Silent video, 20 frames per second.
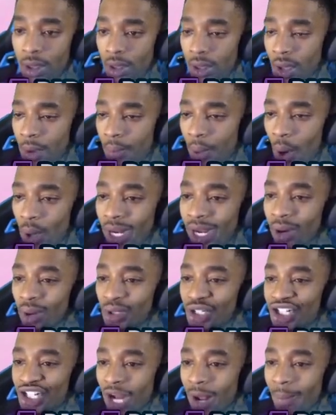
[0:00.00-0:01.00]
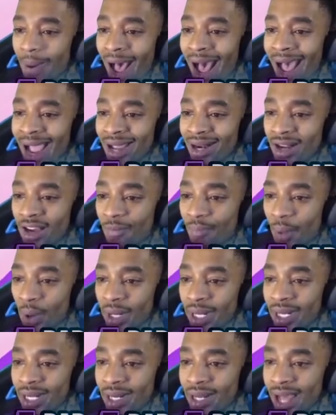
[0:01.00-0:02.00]
Bro, they don't jump high enough, bro.
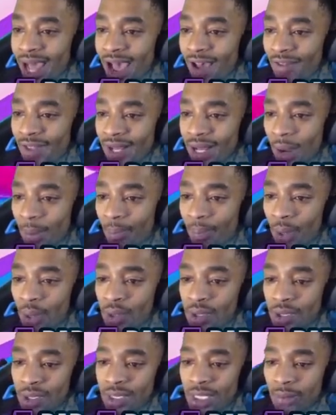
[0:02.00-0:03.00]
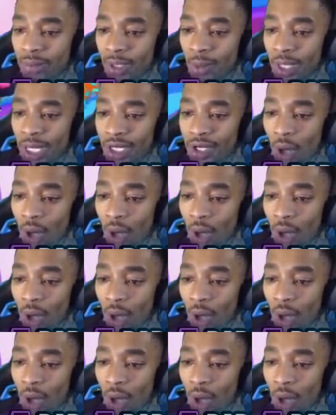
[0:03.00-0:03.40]
They need to have like a boost or something when they.